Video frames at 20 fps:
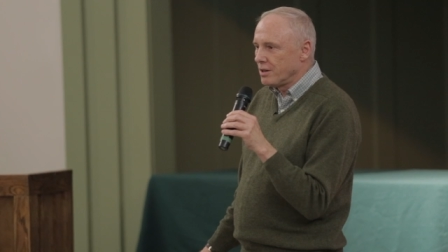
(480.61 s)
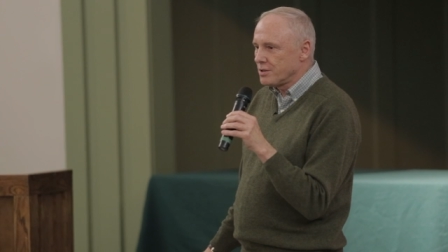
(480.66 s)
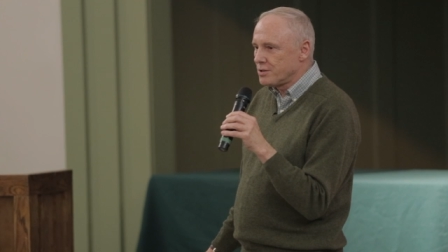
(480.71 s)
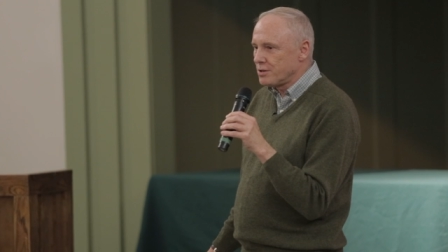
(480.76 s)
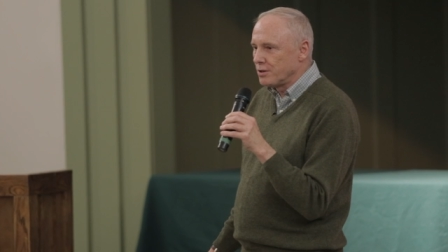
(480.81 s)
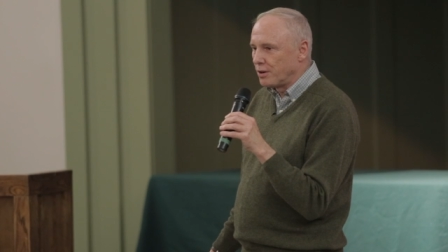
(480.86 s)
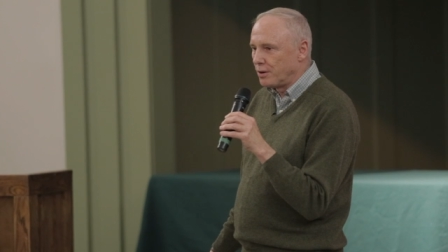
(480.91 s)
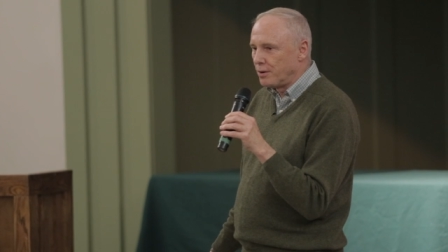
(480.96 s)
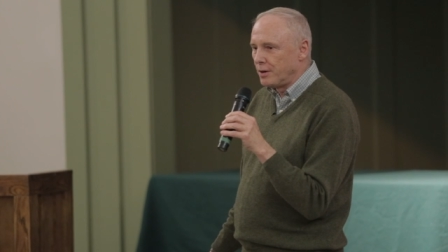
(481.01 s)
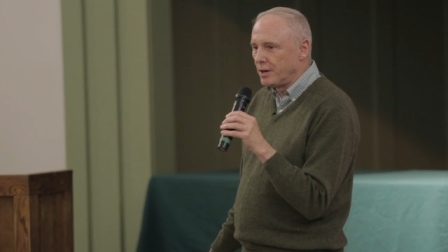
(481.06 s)

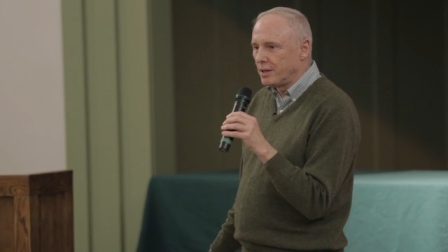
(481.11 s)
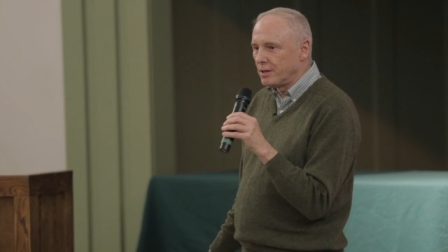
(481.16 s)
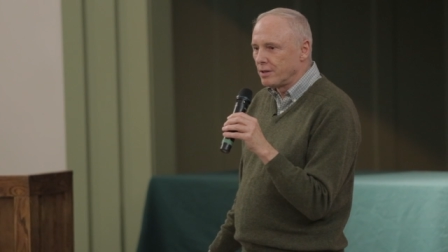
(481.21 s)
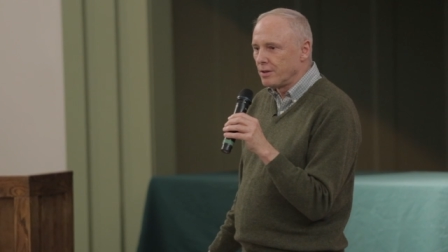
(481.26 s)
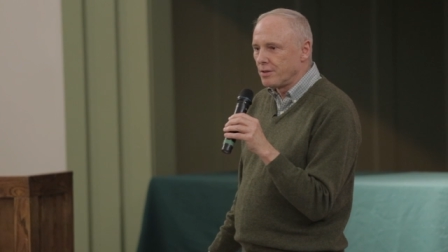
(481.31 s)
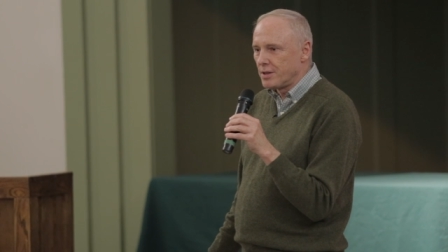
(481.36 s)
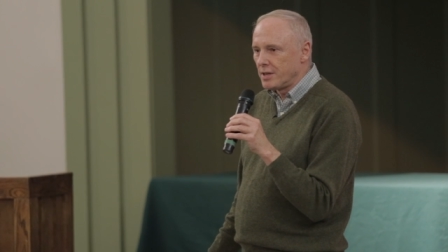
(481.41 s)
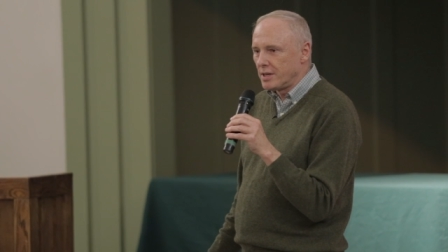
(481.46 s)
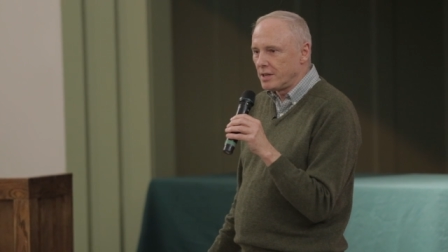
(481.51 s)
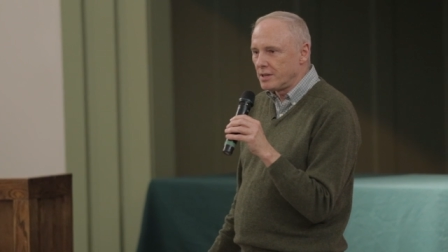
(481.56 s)
also
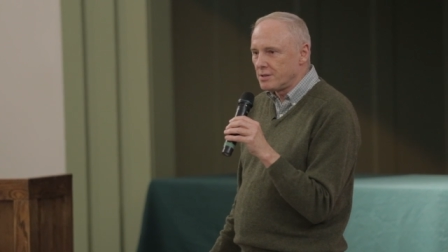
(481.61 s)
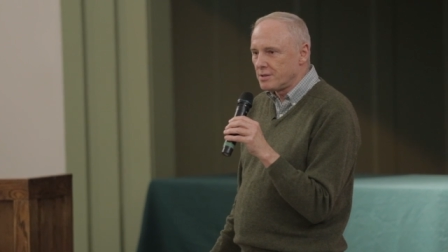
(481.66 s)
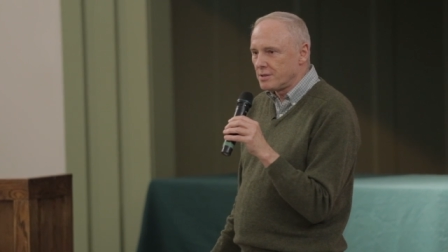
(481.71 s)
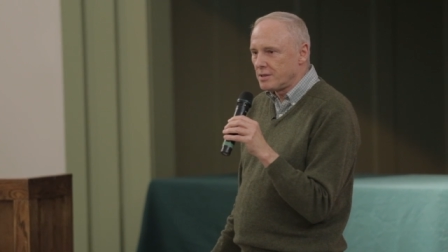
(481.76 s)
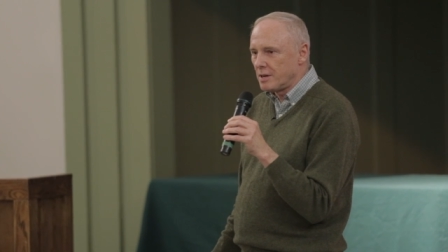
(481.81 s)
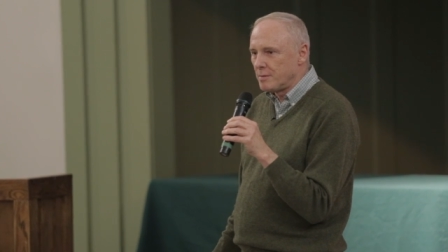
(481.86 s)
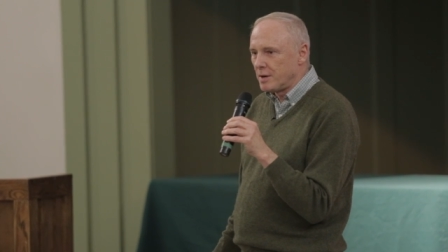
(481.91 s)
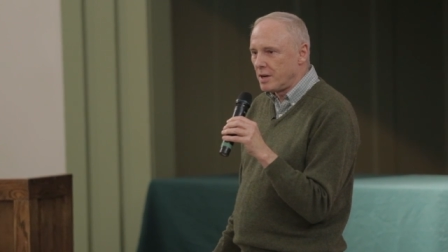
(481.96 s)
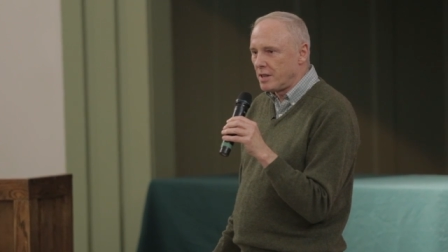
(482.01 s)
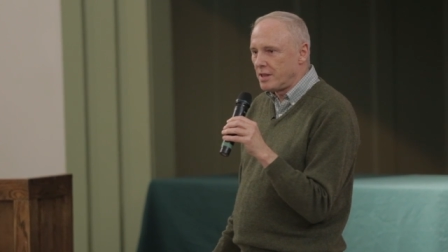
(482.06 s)
critical
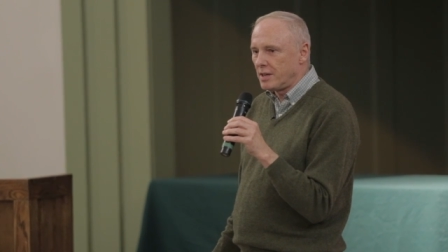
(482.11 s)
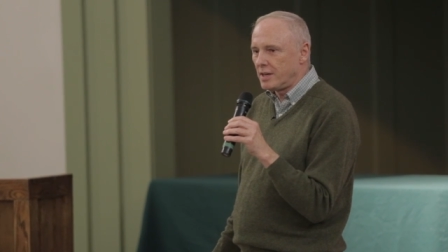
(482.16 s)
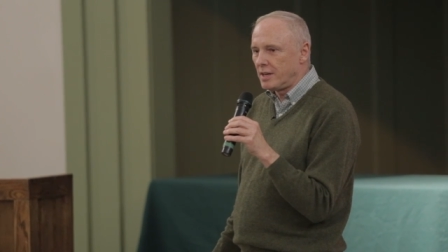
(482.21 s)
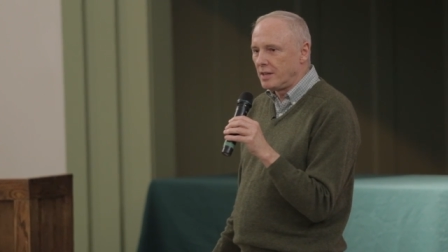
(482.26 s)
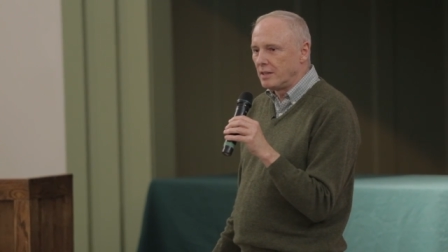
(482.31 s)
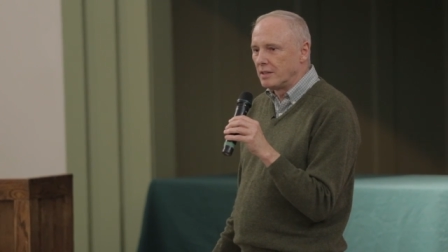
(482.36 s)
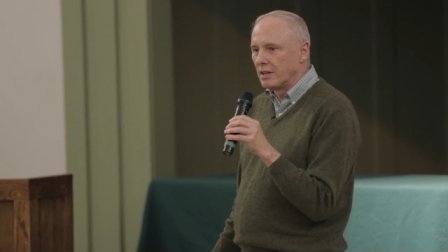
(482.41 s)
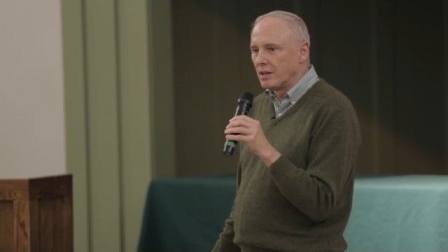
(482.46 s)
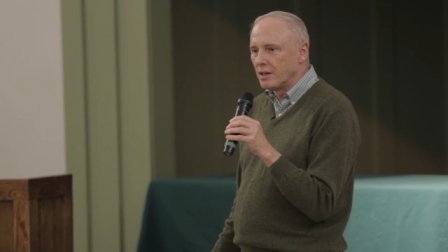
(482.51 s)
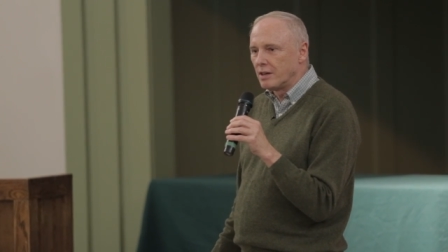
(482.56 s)
things. I mean, I think
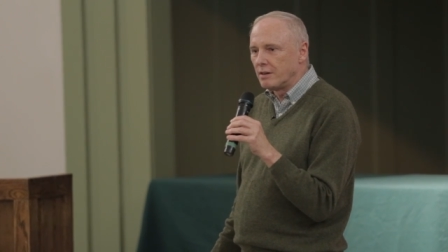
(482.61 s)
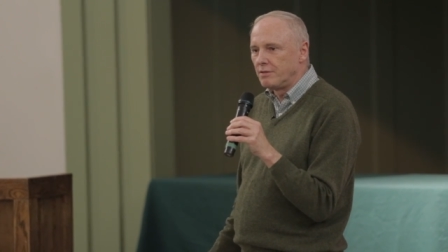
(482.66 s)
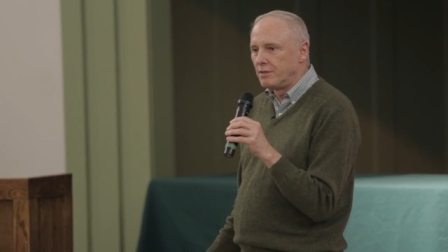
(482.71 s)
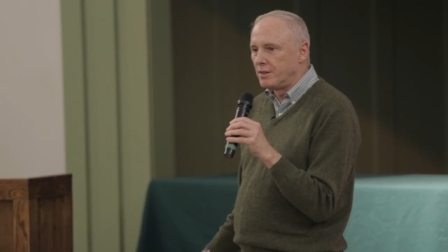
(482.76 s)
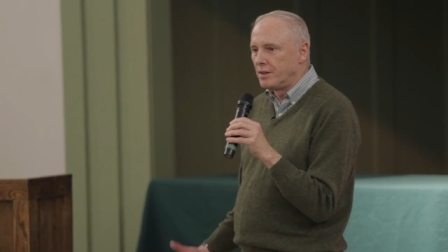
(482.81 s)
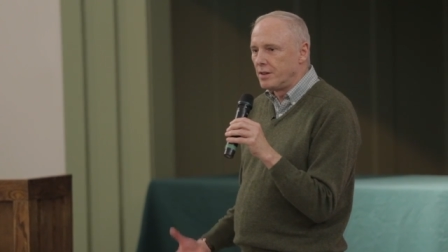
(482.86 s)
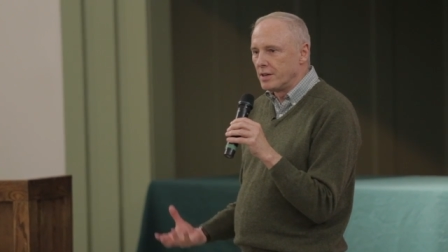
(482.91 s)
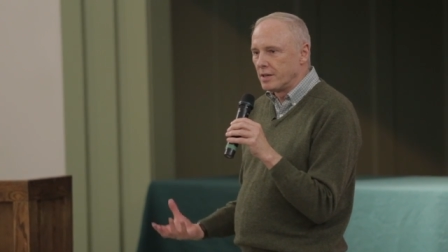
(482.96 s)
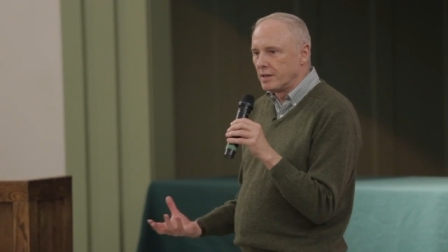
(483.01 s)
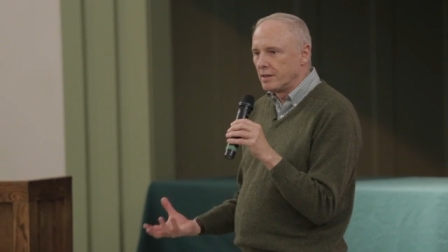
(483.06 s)
he
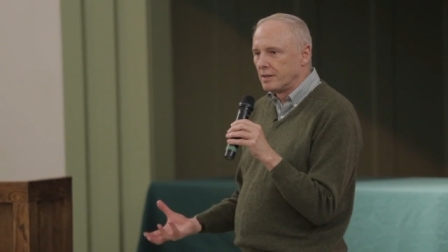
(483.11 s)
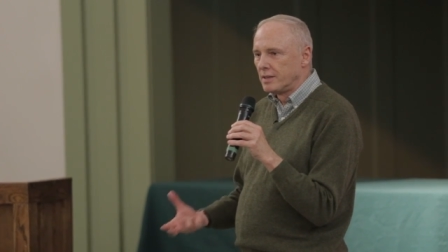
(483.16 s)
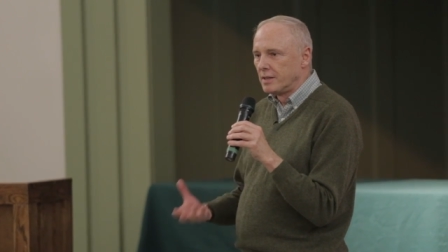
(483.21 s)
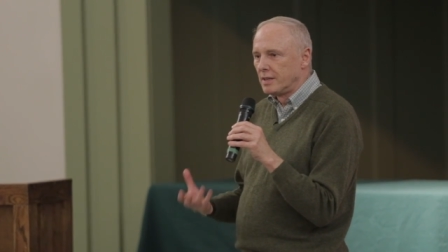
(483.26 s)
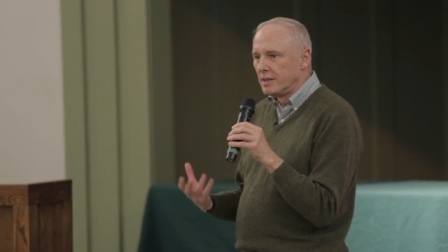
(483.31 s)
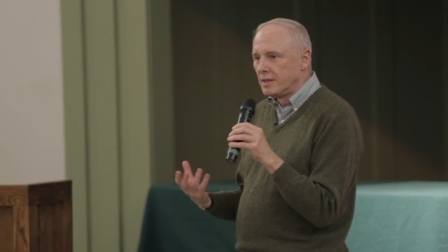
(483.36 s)
loved the,